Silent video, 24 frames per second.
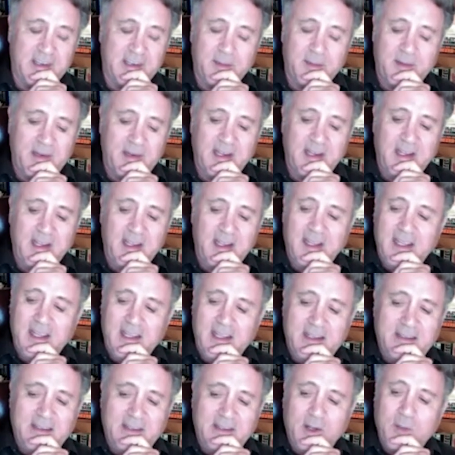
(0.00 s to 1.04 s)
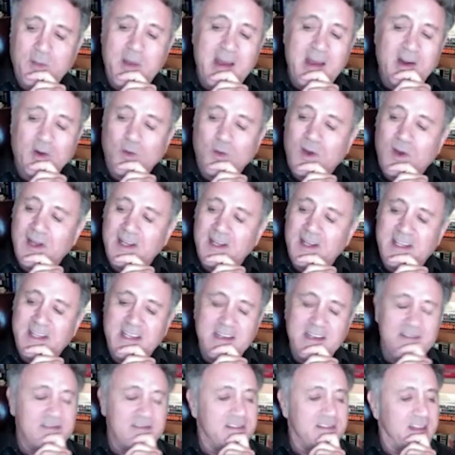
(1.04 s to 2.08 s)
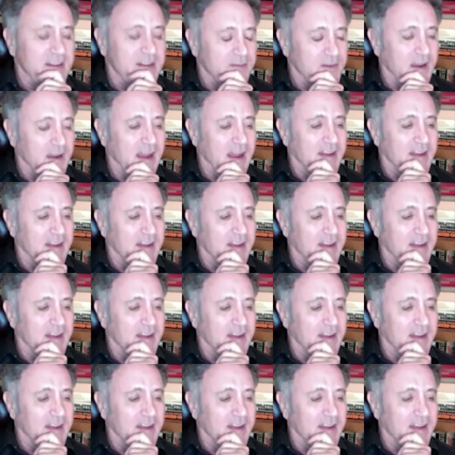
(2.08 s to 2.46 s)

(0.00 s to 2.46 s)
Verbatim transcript: I mean, no matter what, he never,